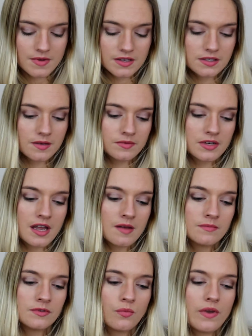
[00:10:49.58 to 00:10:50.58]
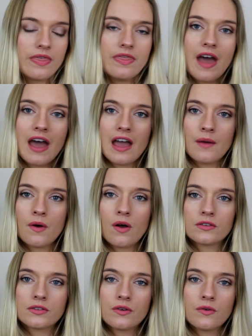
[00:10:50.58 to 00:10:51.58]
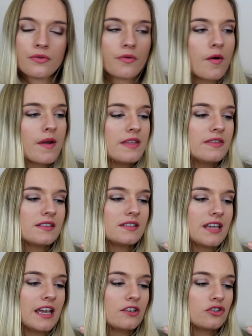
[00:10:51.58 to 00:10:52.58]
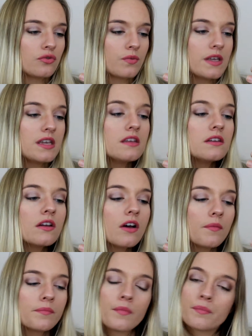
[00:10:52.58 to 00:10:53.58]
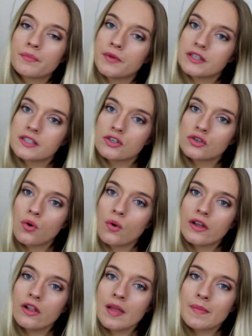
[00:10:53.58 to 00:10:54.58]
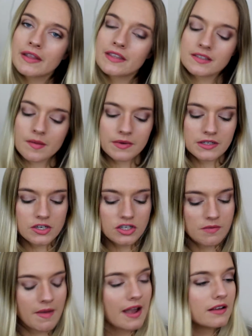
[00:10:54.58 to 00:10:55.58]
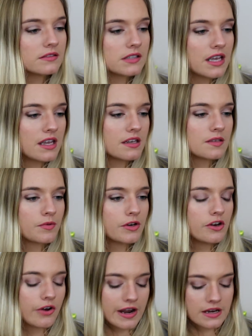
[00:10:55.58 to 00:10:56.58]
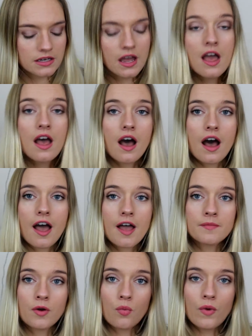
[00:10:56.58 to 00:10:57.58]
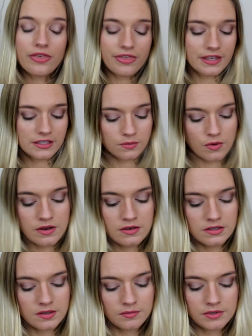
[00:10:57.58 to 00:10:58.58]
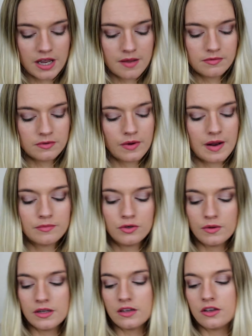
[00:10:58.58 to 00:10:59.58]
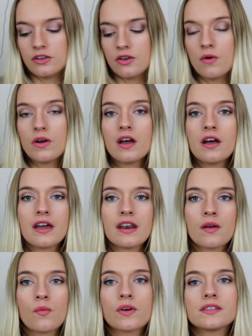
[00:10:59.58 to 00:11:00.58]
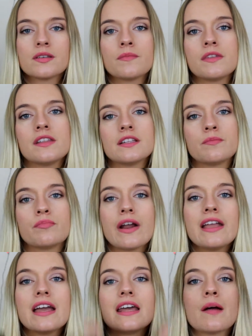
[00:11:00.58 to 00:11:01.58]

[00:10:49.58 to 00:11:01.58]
Sometimes with that, I will also throw in this Tangerine Essential Oil. I picked this up at TJ Maxx. It is pretty great. With this one, sometimes when I'm doing yoga and I want something that's bright and